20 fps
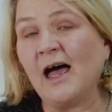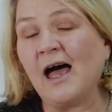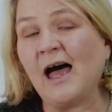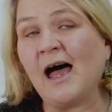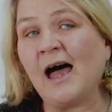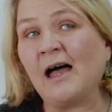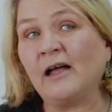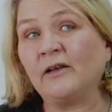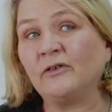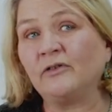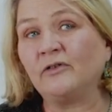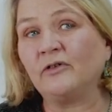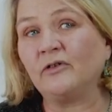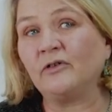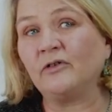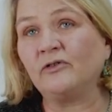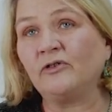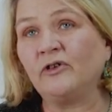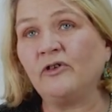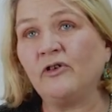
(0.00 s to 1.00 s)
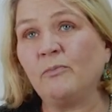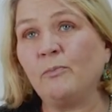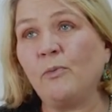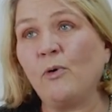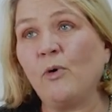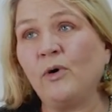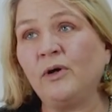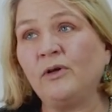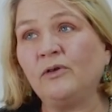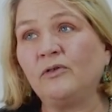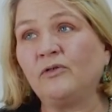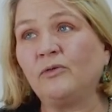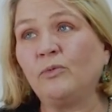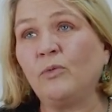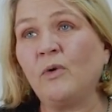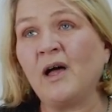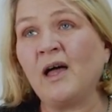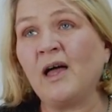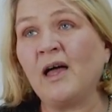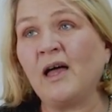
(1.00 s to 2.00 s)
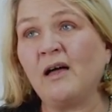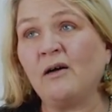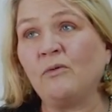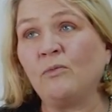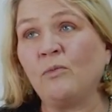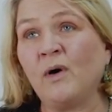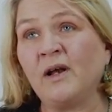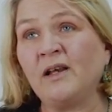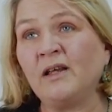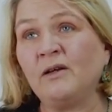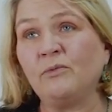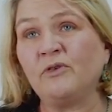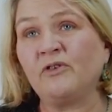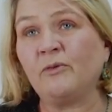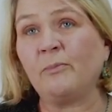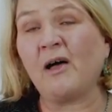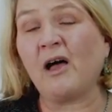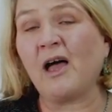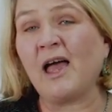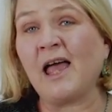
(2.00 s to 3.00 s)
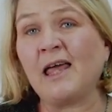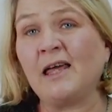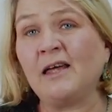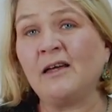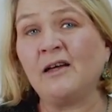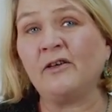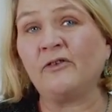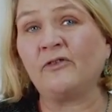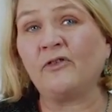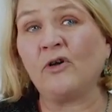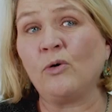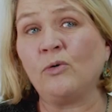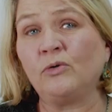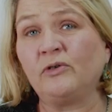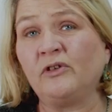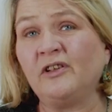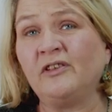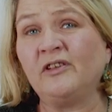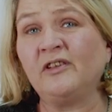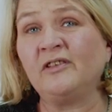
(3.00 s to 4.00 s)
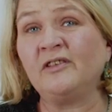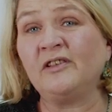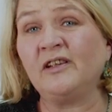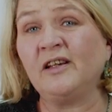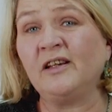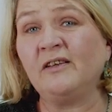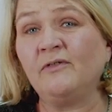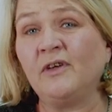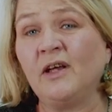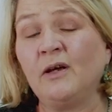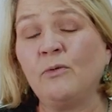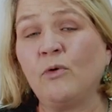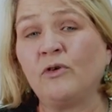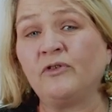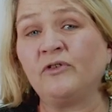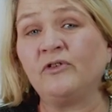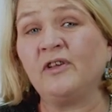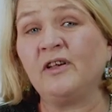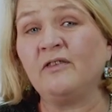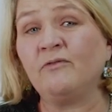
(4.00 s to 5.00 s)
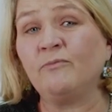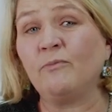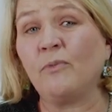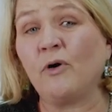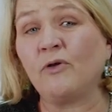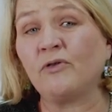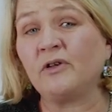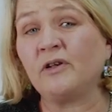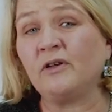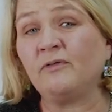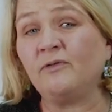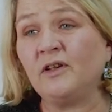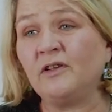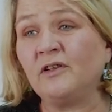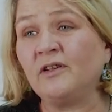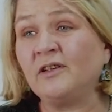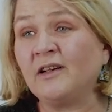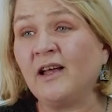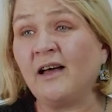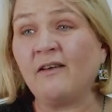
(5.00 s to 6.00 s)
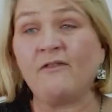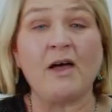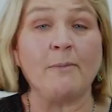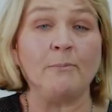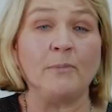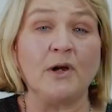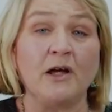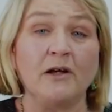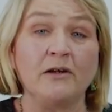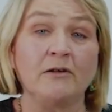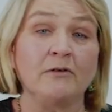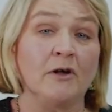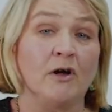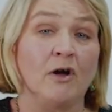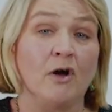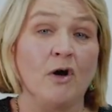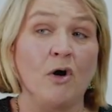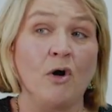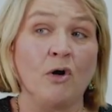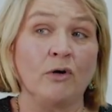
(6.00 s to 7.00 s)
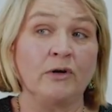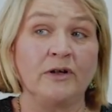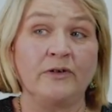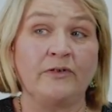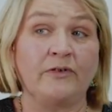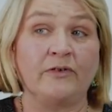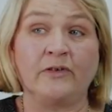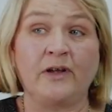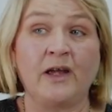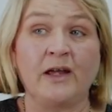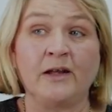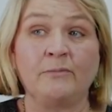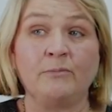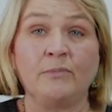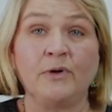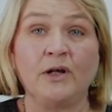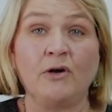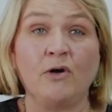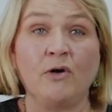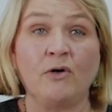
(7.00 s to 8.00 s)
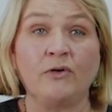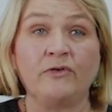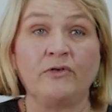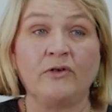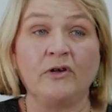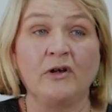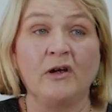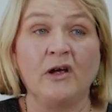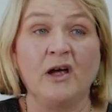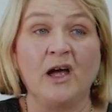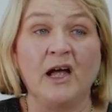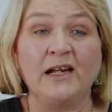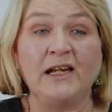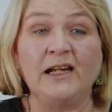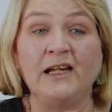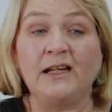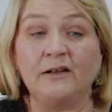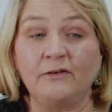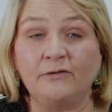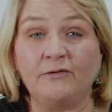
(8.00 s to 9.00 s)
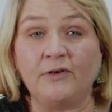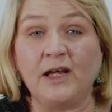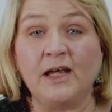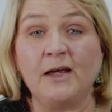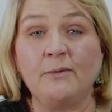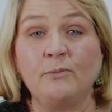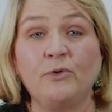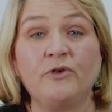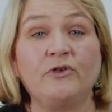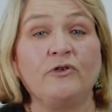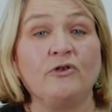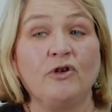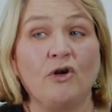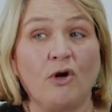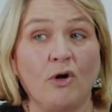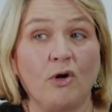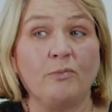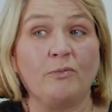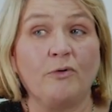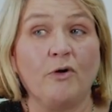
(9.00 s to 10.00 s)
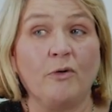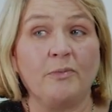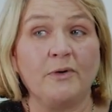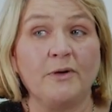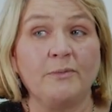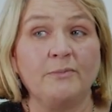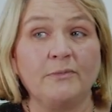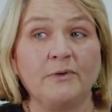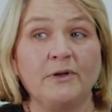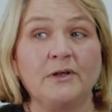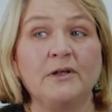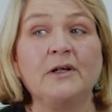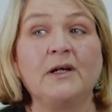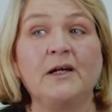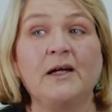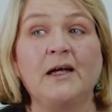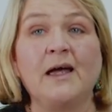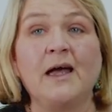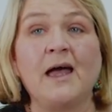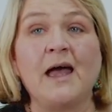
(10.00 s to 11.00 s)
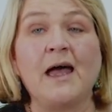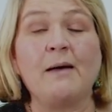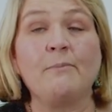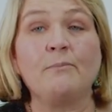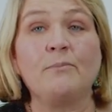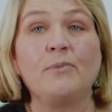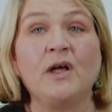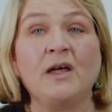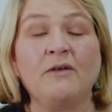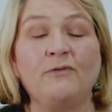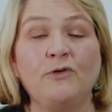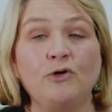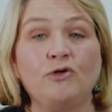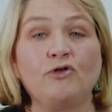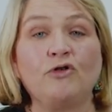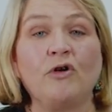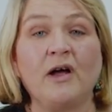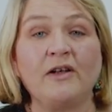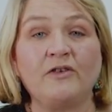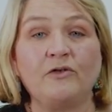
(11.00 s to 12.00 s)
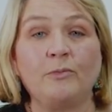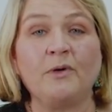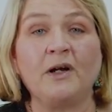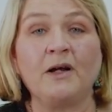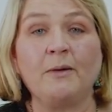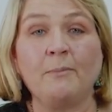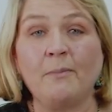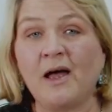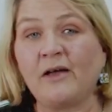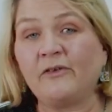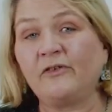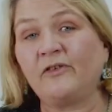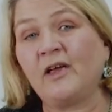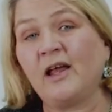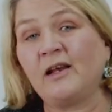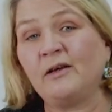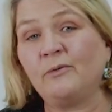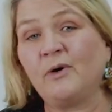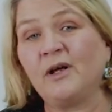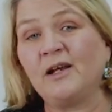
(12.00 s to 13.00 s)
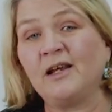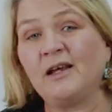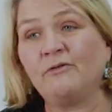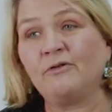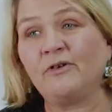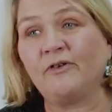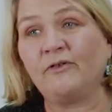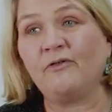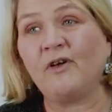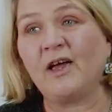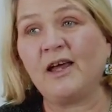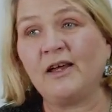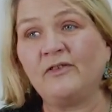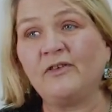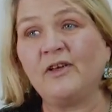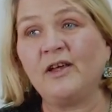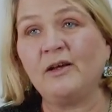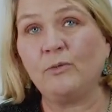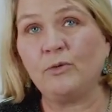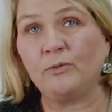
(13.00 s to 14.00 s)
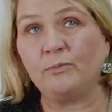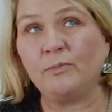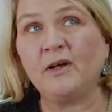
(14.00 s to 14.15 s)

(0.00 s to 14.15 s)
And to the point where when he was about 8 years old, he wasn't even bothered if he didn't have EMLA on his skin, because a needle for him was not a problem. But if you tried to bring a mask anywhere near his face, he would